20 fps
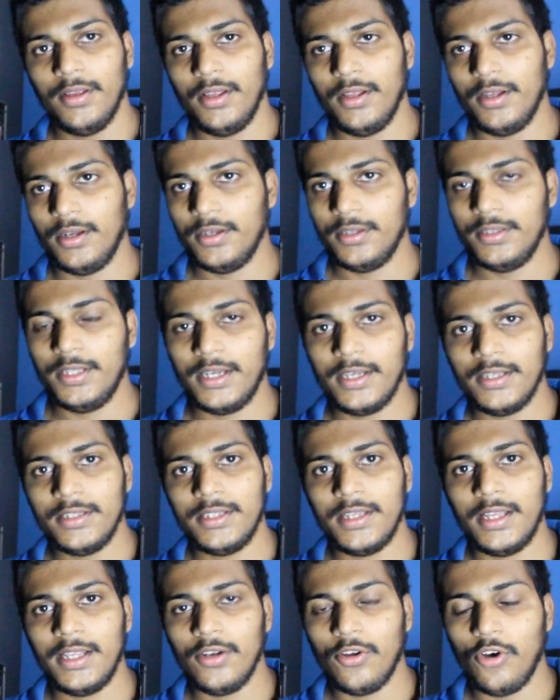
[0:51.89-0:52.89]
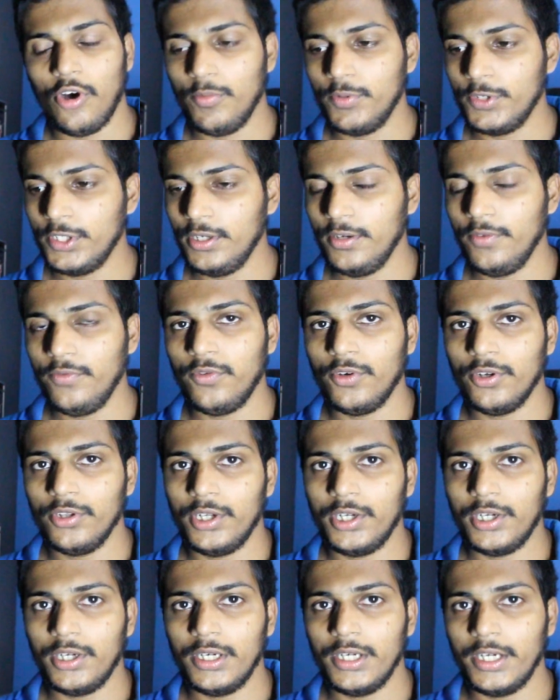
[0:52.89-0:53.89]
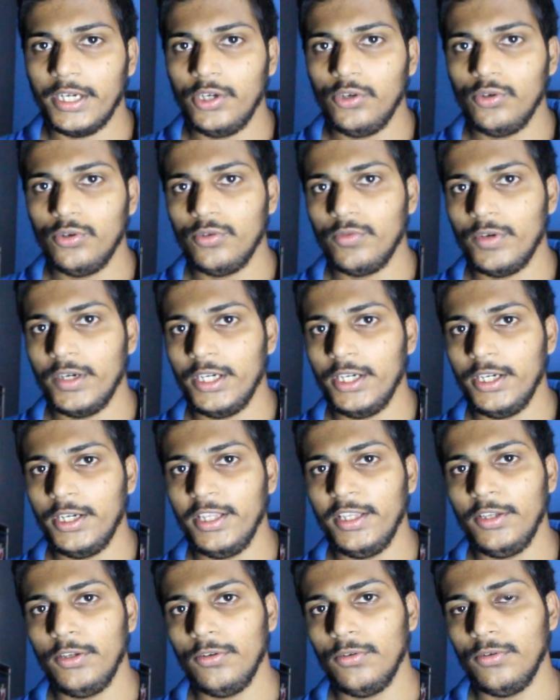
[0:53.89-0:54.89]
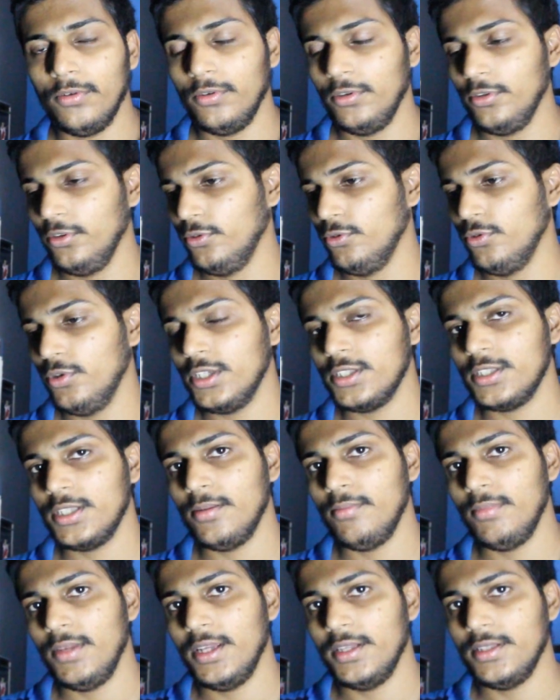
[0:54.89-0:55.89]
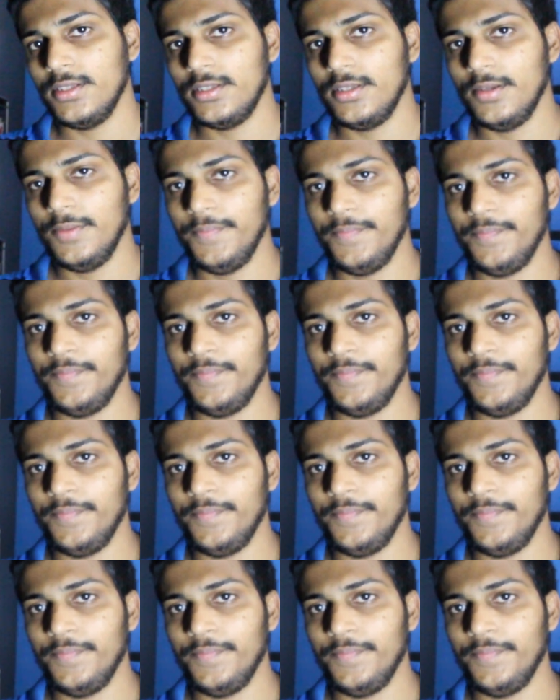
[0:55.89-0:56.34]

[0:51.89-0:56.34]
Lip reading: There is an option for the 10 to 22 USM lens.